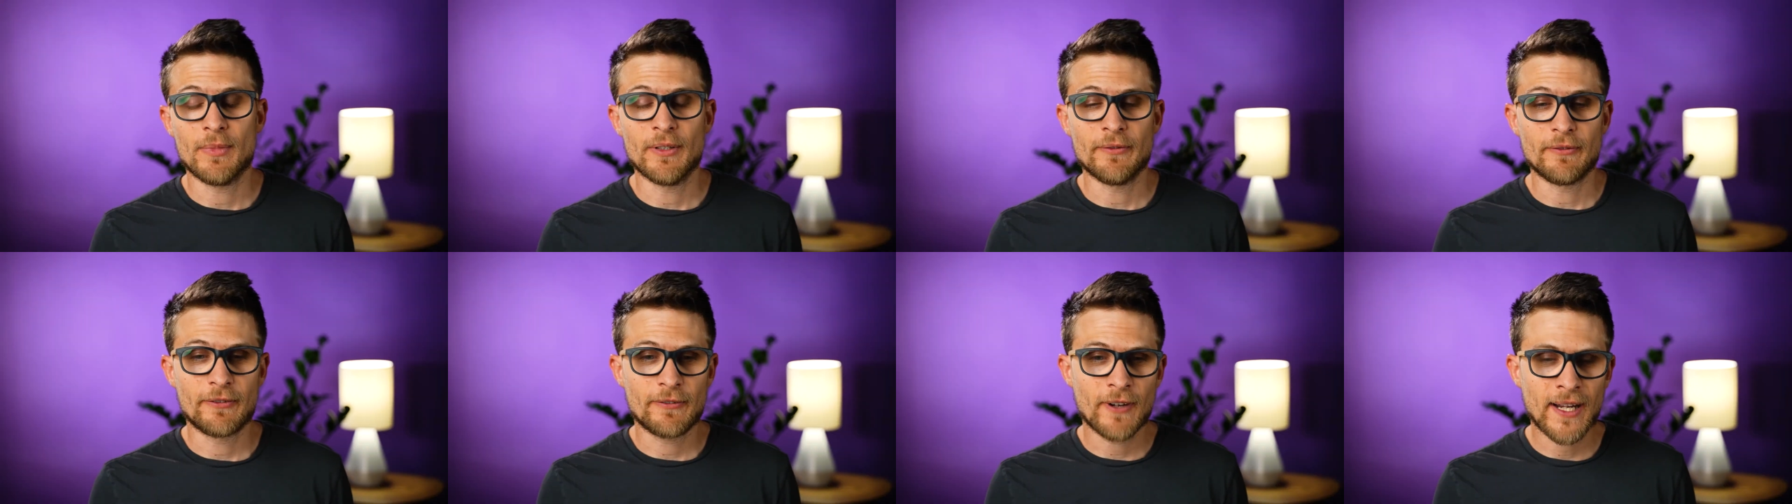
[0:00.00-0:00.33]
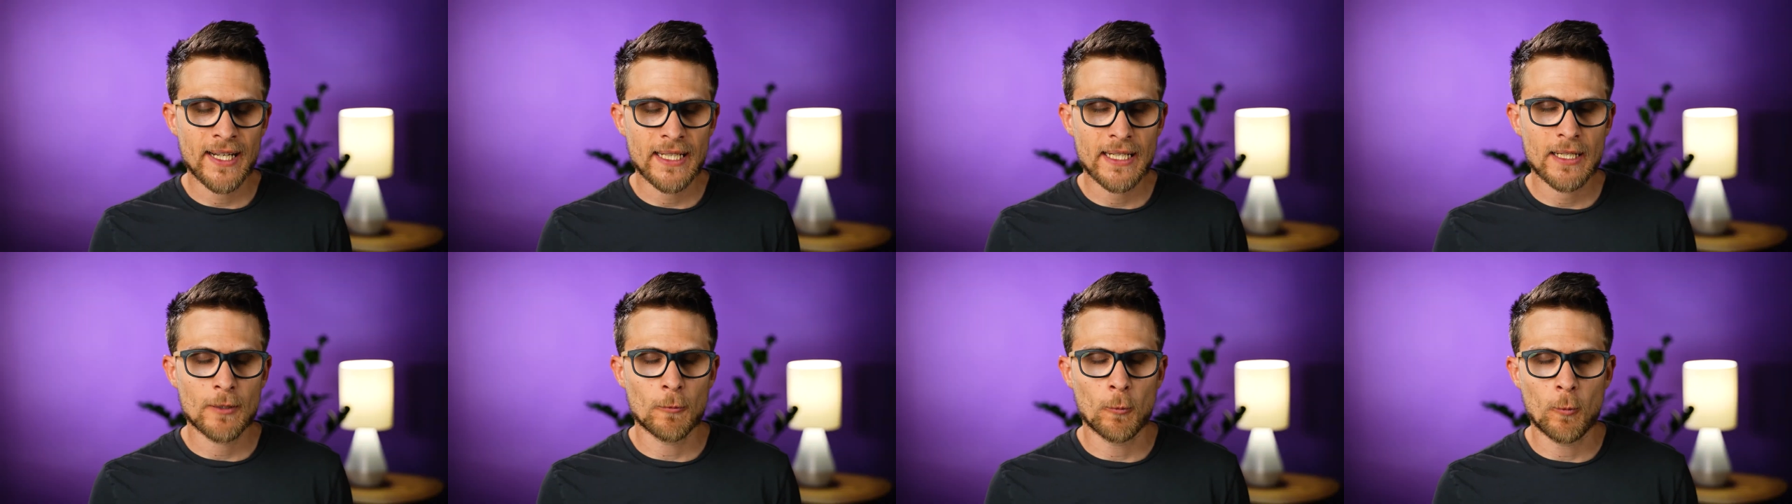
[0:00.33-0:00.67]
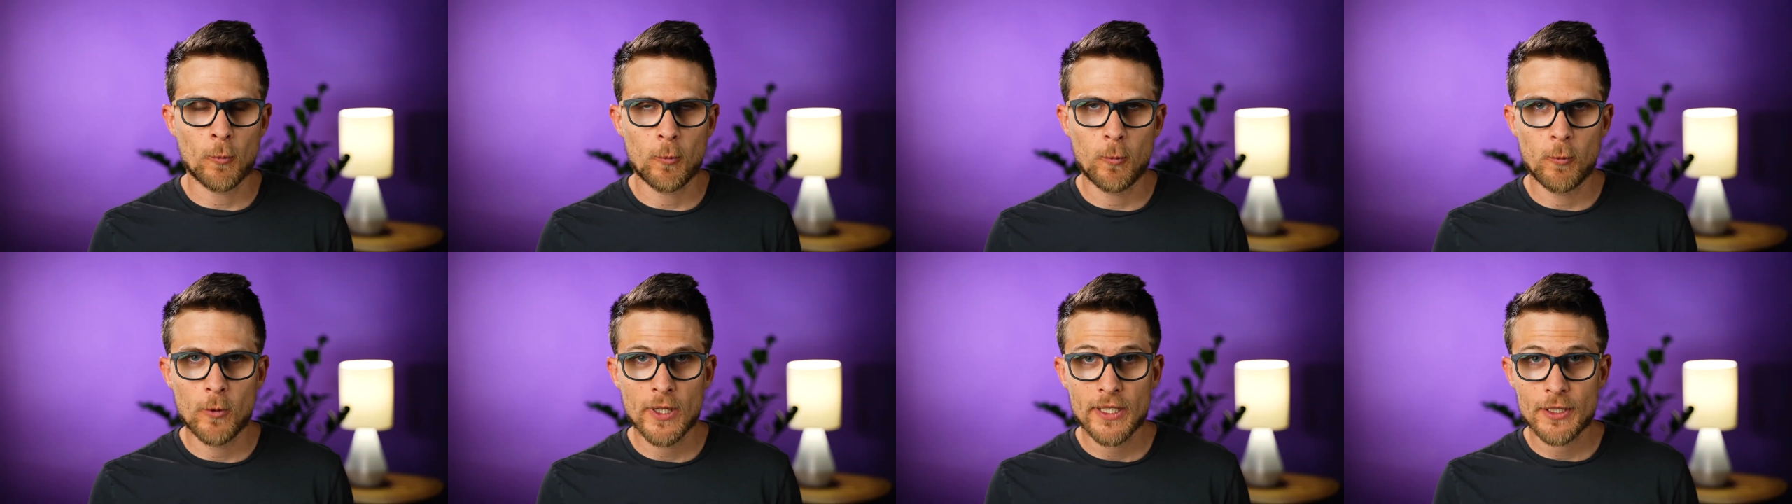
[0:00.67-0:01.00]
but
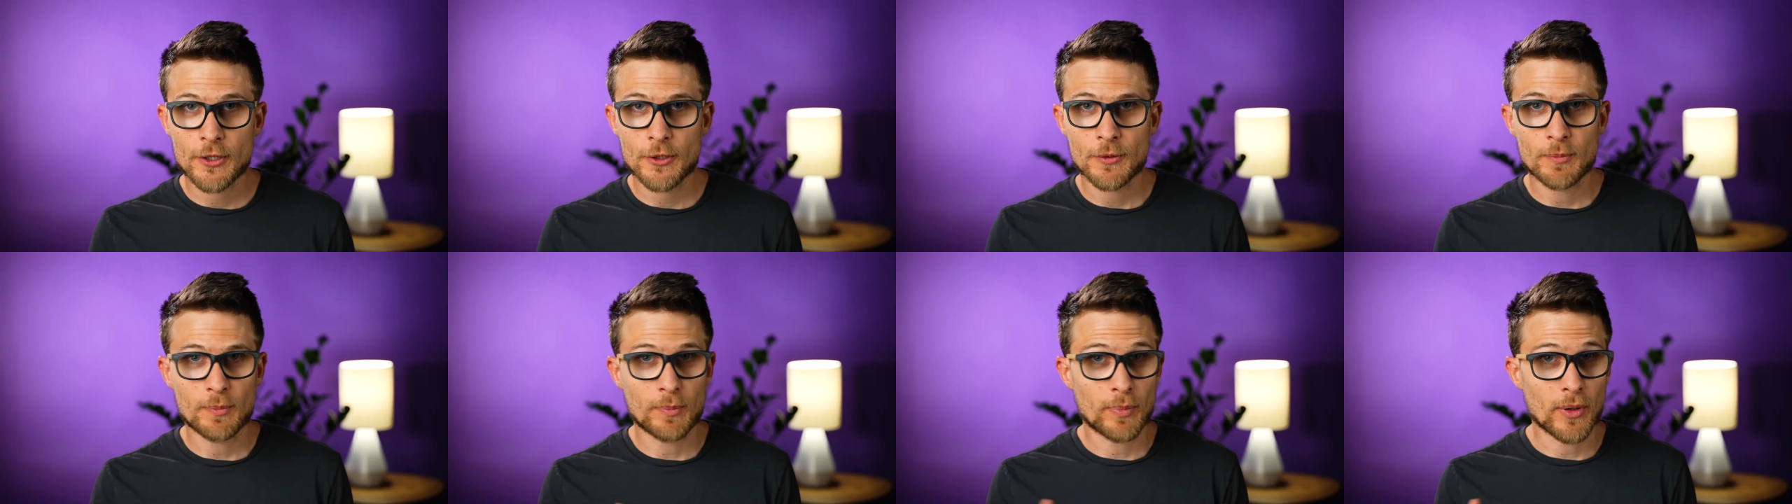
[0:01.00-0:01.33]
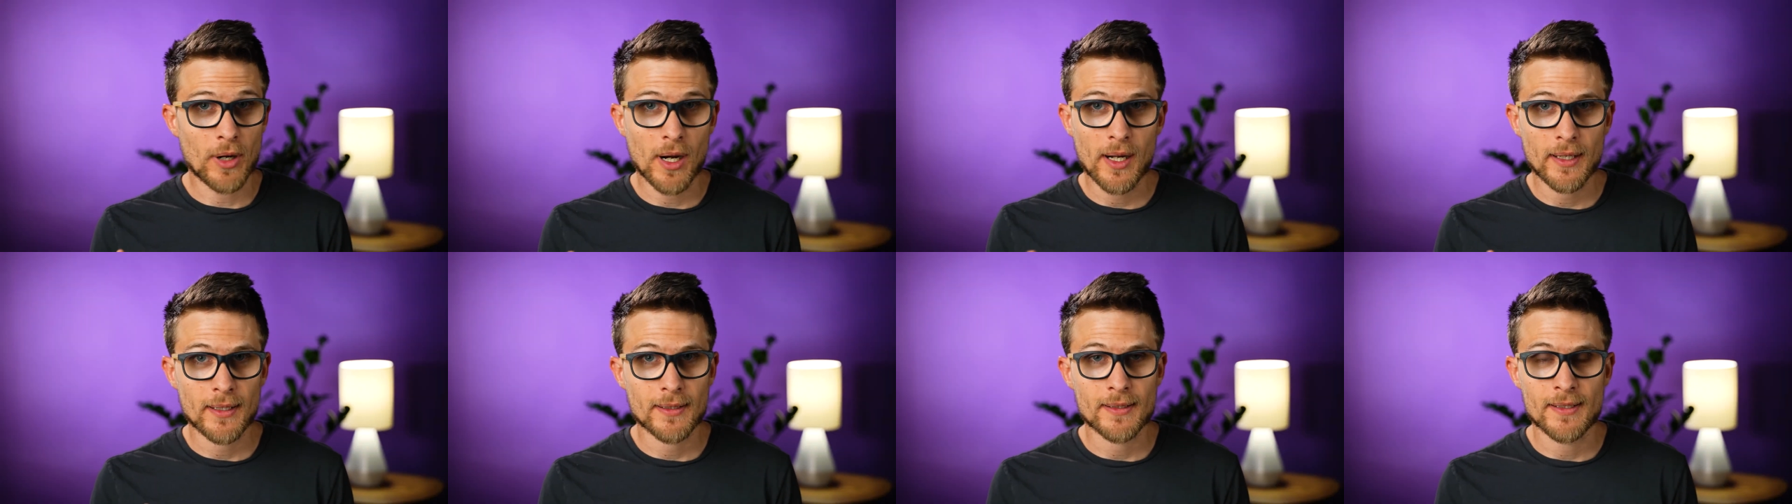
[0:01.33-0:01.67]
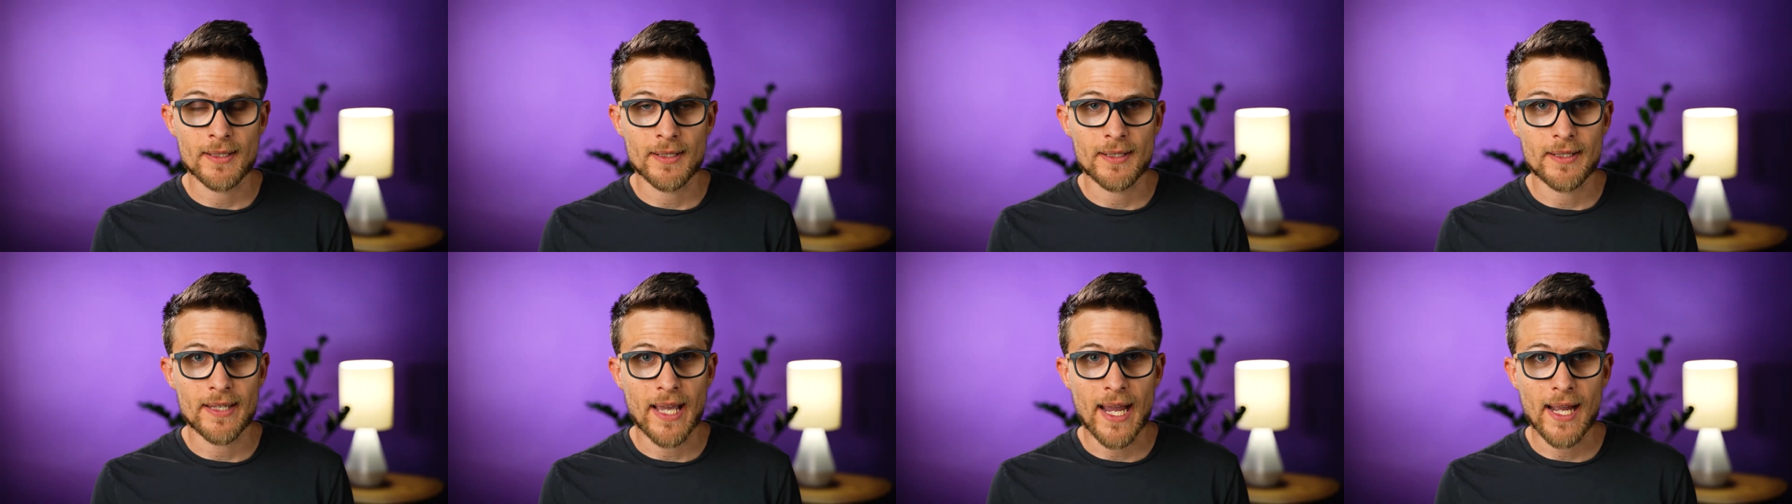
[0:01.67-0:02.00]
finding which product
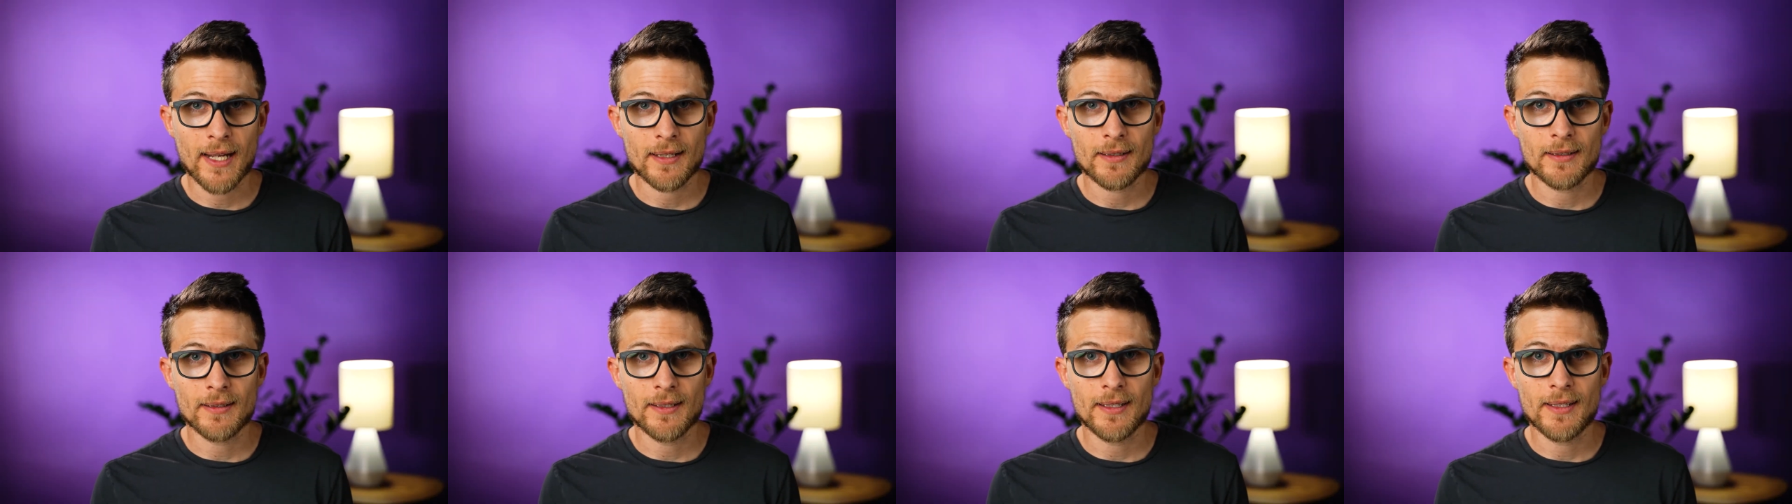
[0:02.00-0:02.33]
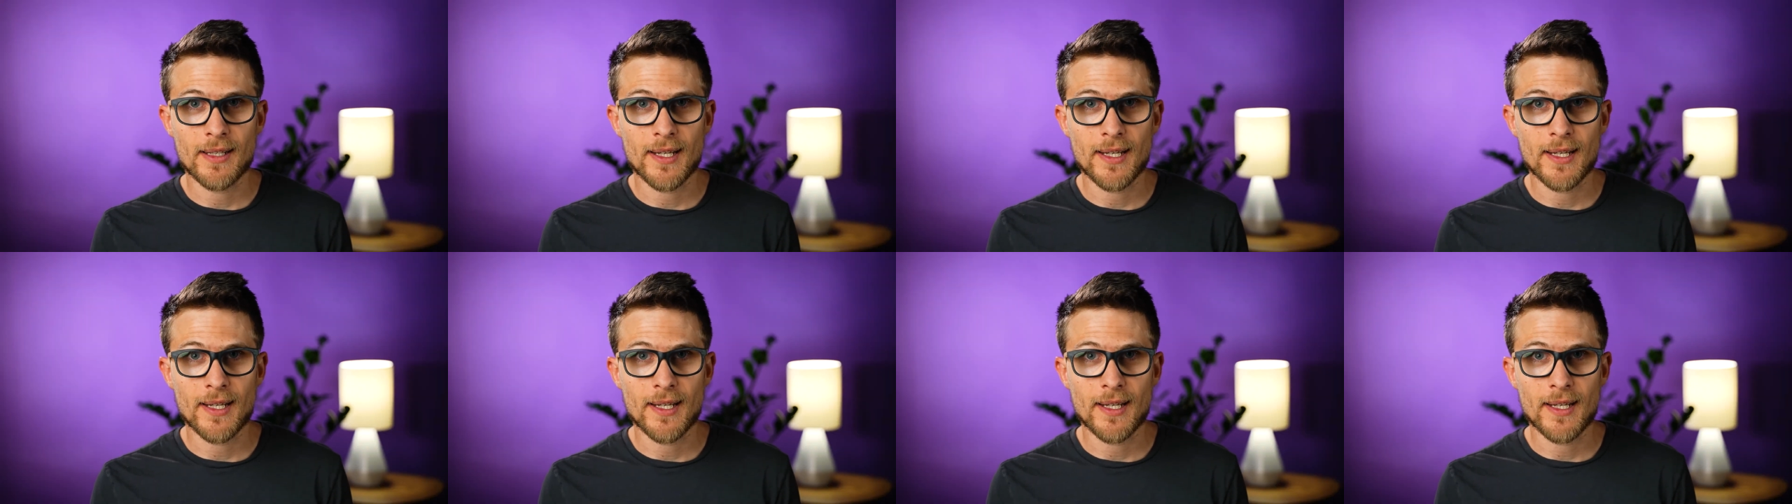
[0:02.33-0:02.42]
exactly